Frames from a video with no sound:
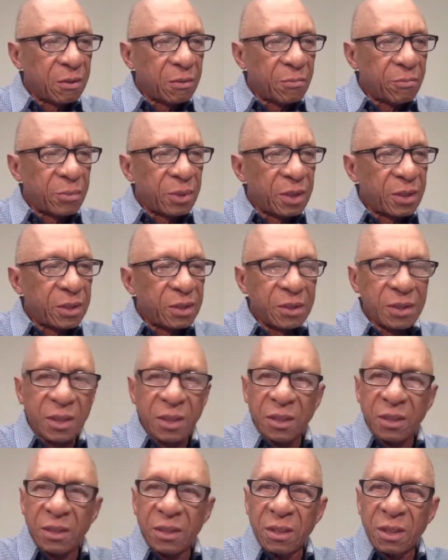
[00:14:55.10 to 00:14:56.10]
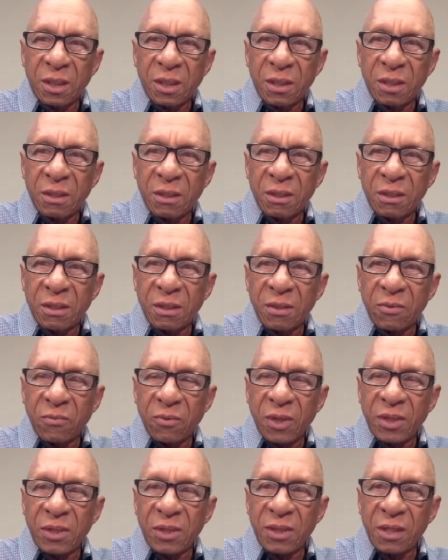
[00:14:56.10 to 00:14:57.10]
But
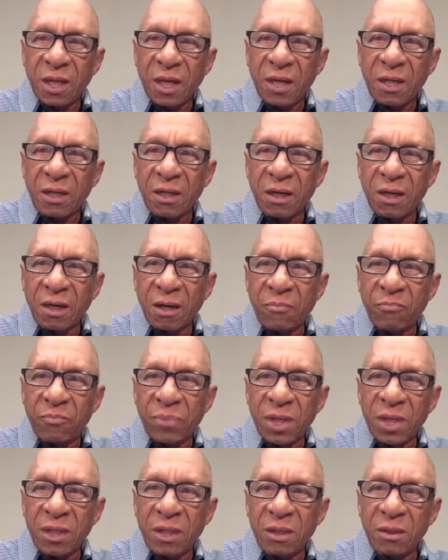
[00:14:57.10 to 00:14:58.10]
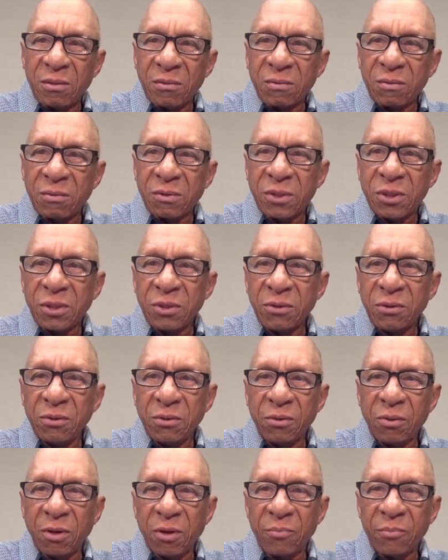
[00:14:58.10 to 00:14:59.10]
wasn't it like $1.2 billion
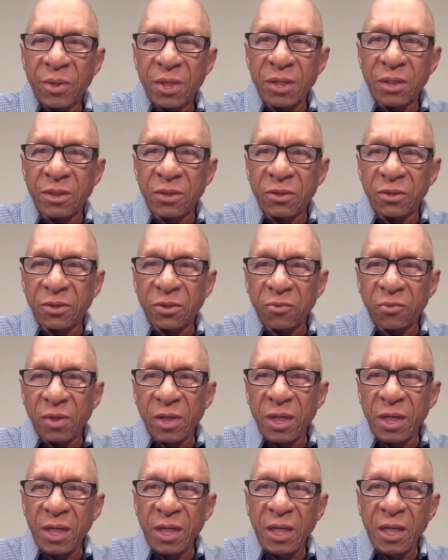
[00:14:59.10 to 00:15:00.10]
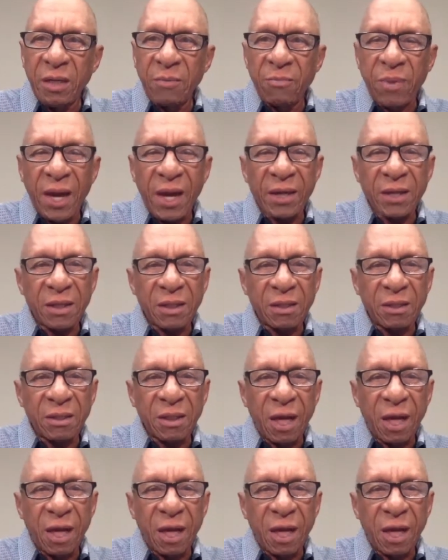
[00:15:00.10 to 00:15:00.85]
or $1.3 billion back in